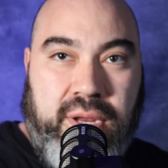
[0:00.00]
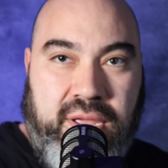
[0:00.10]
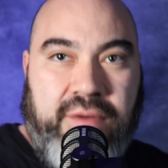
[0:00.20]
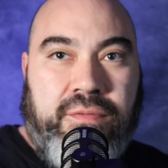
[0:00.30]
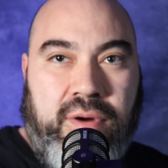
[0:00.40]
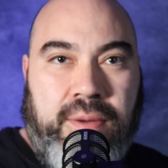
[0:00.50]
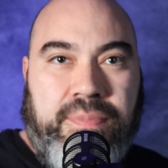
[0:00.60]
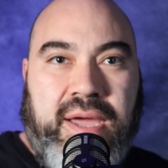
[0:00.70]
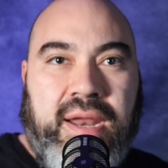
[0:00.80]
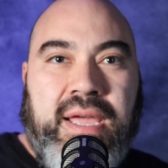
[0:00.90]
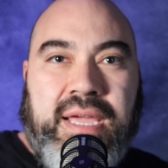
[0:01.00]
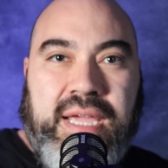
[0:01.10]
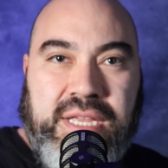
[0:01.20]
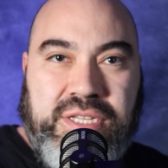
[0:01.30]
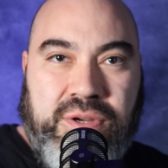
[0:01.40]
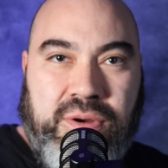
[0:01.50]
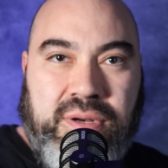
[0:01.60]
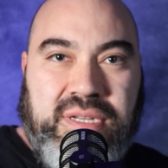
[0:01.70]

cover-up that Eastern,